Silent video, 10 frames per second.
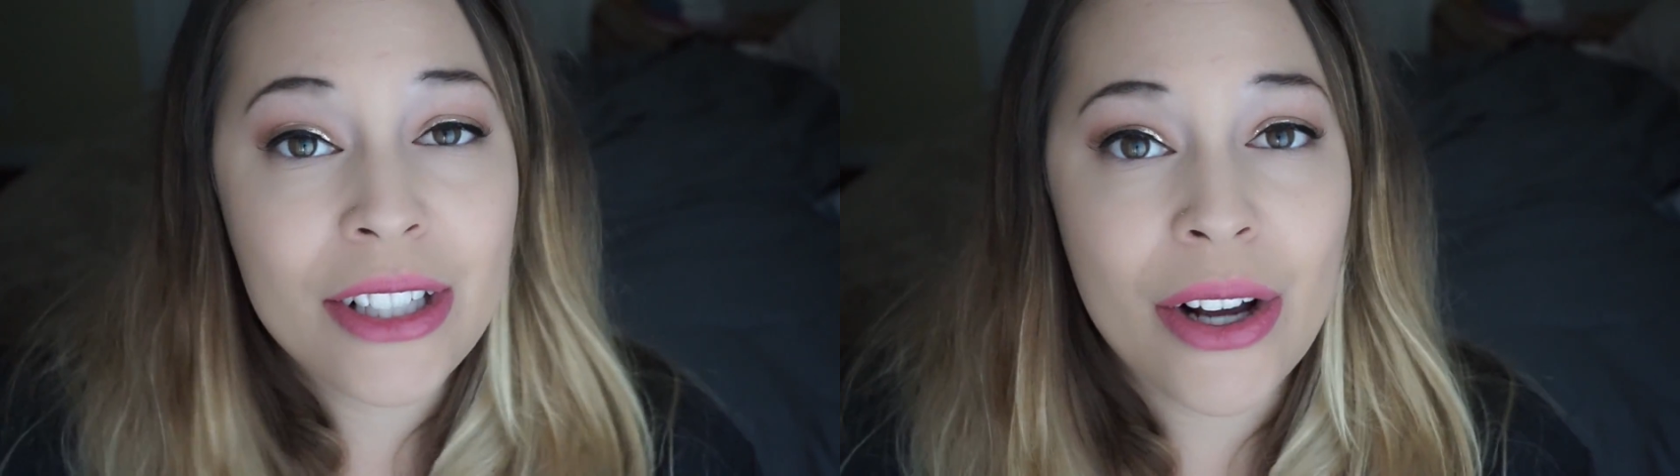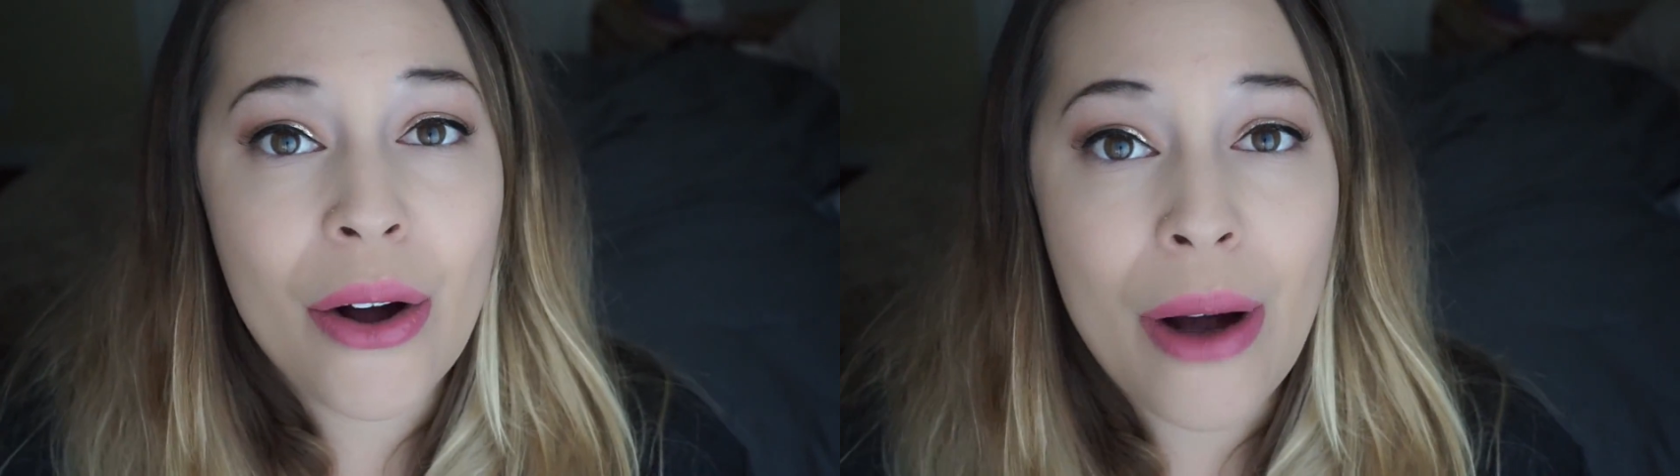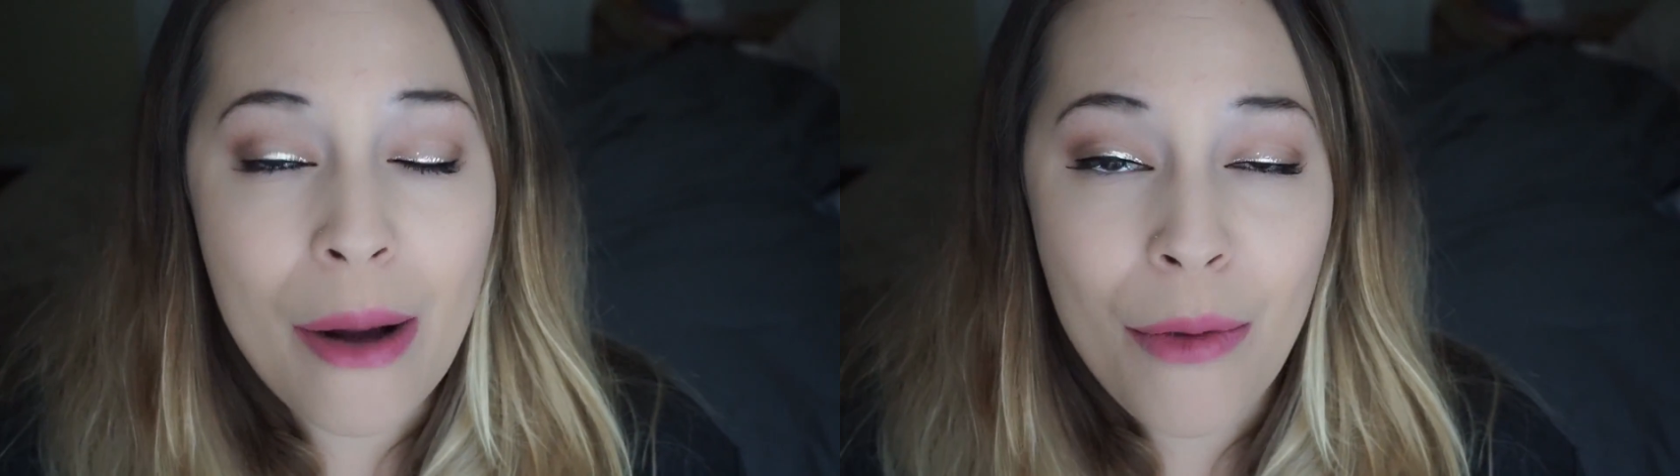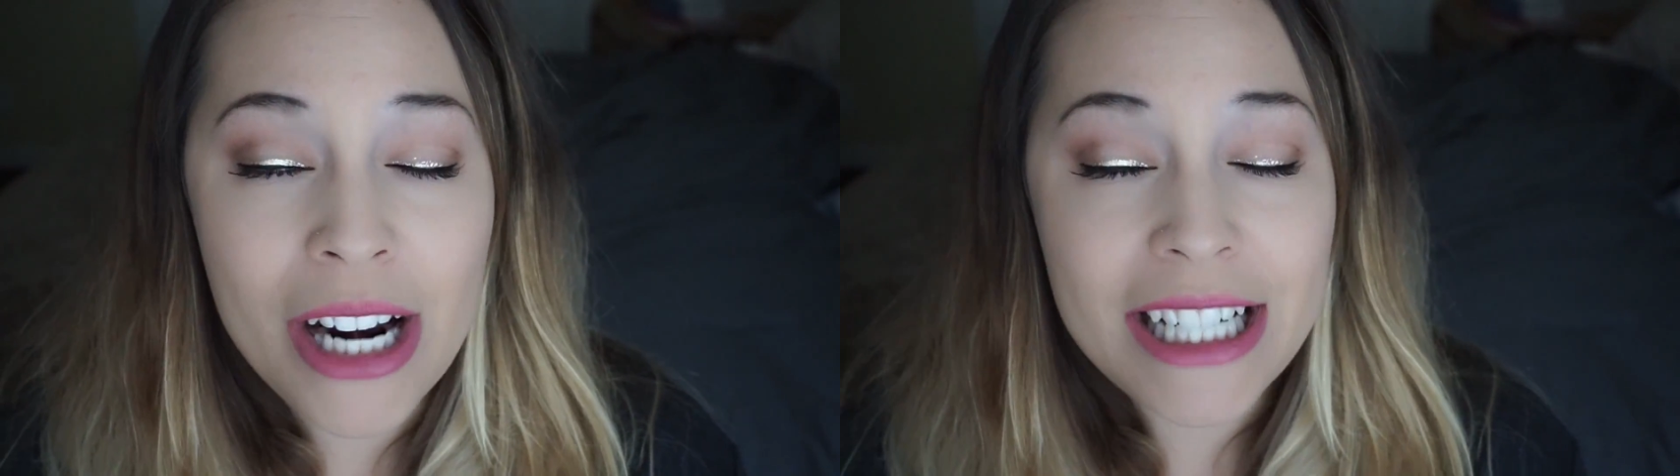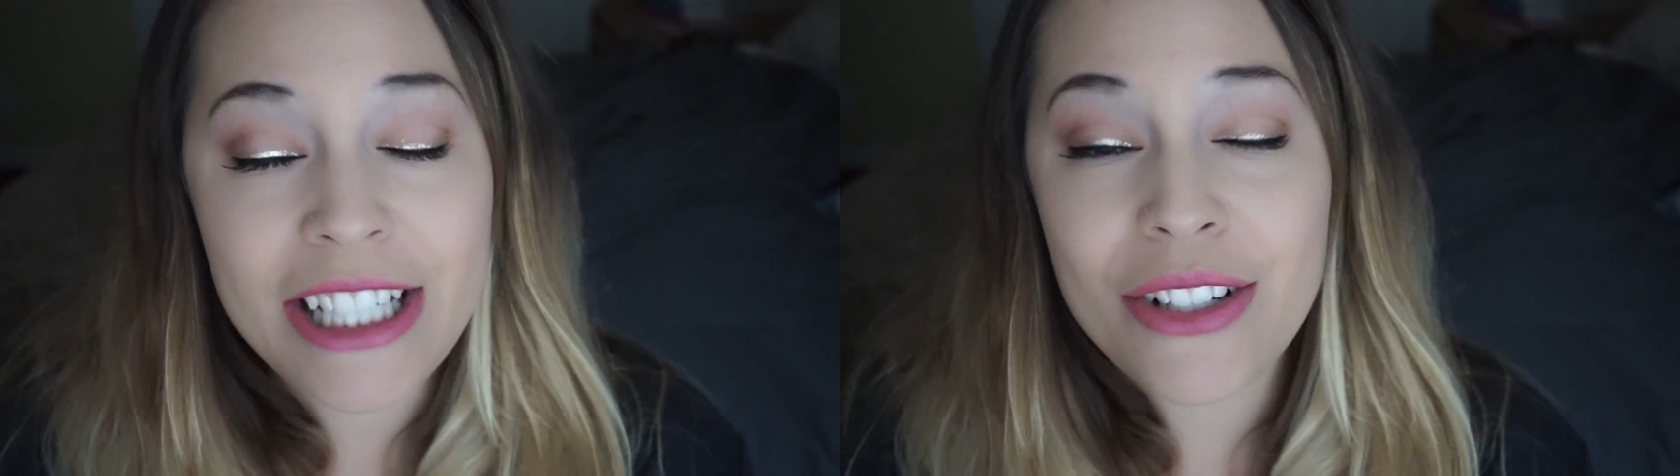So I
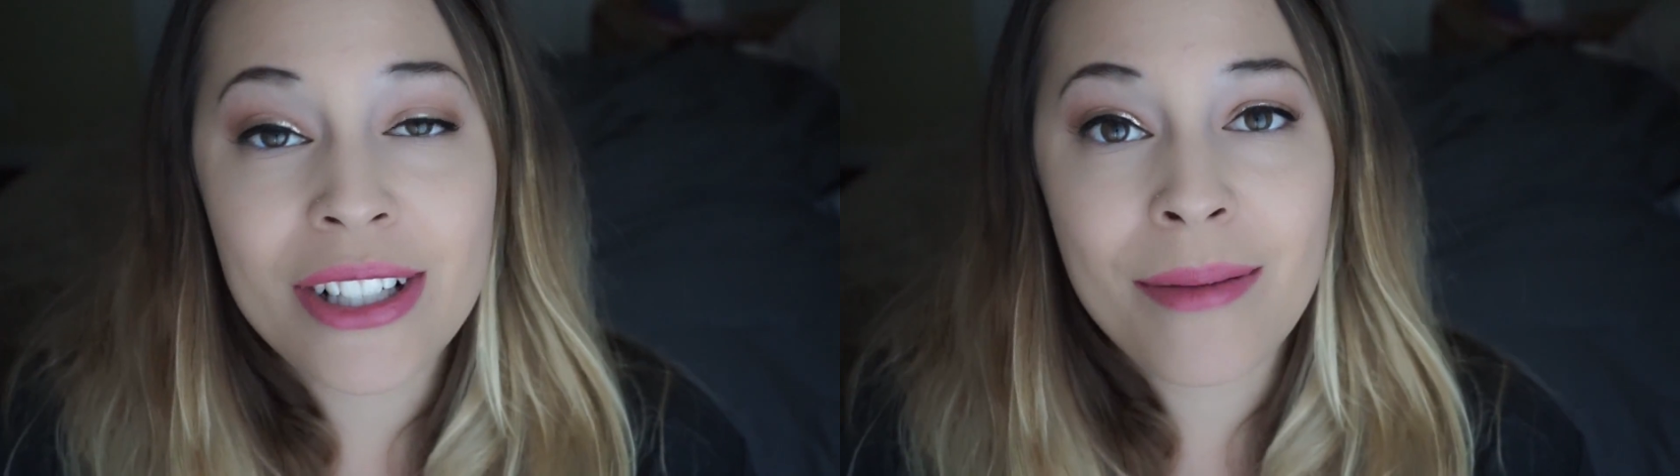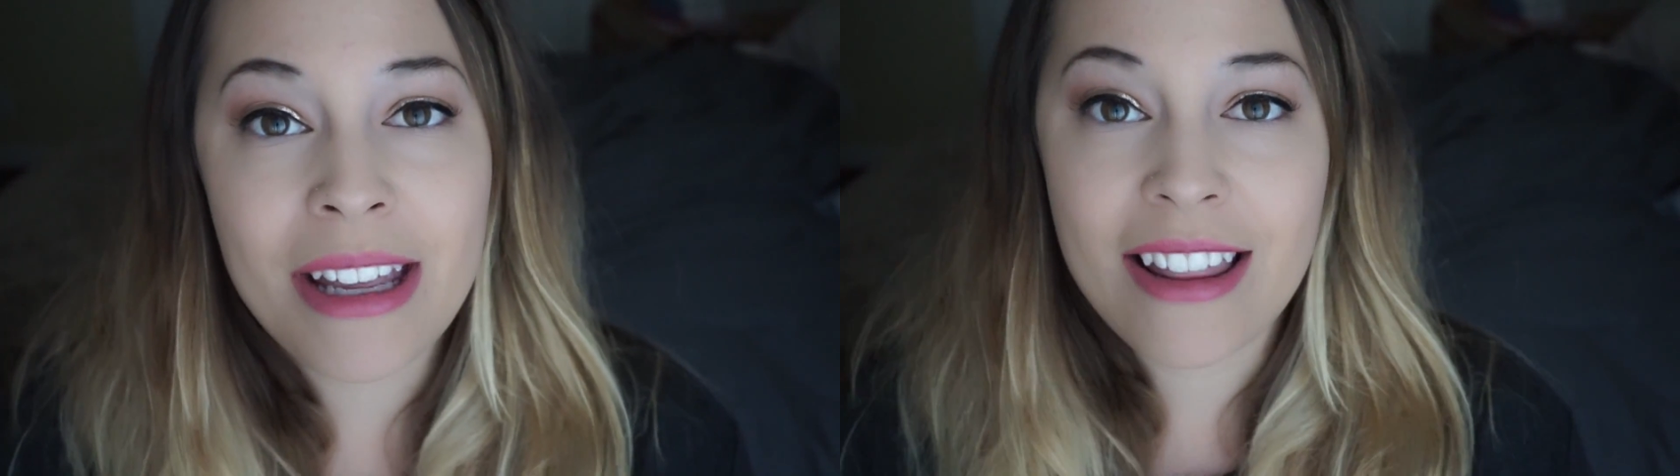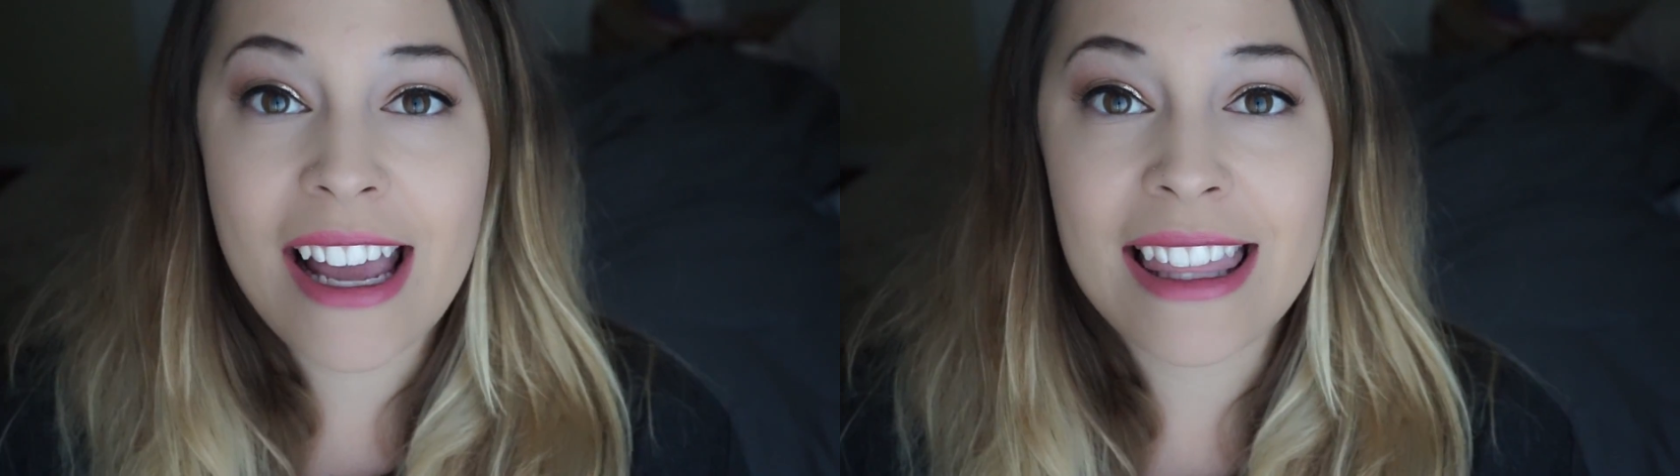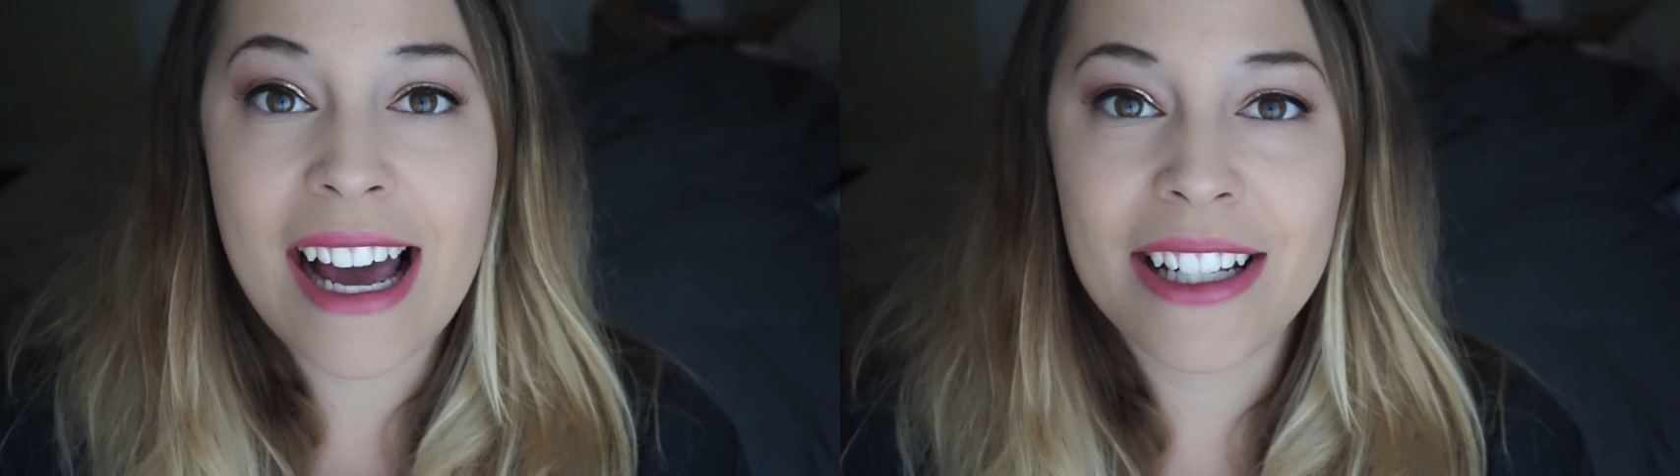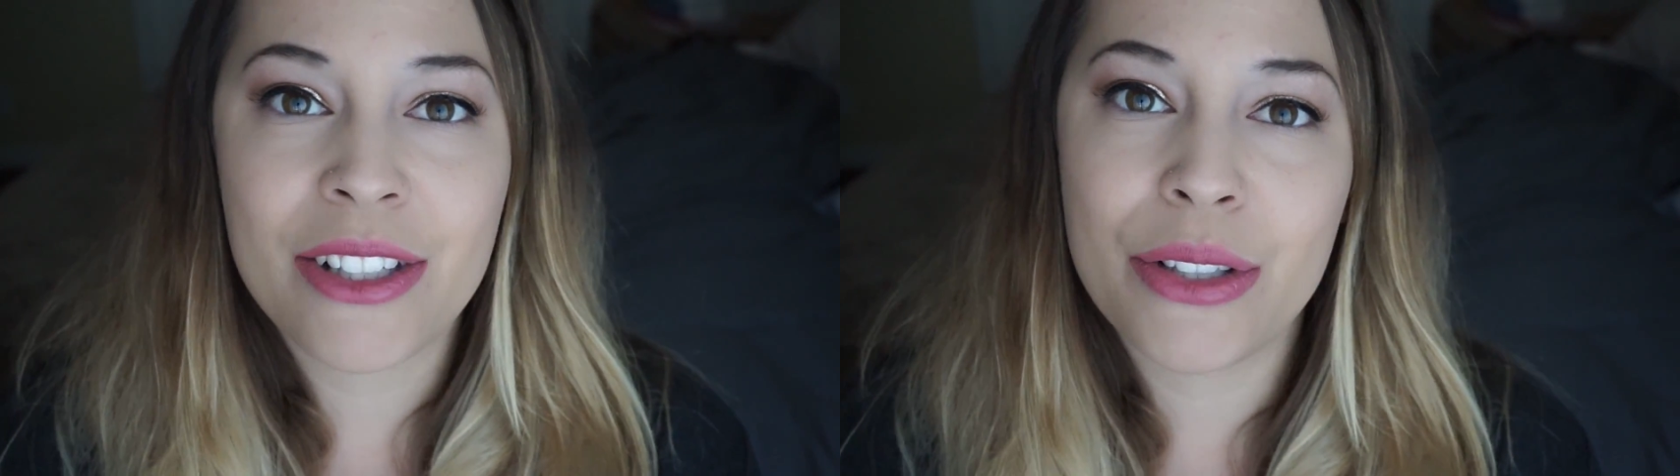wanted to do something like that,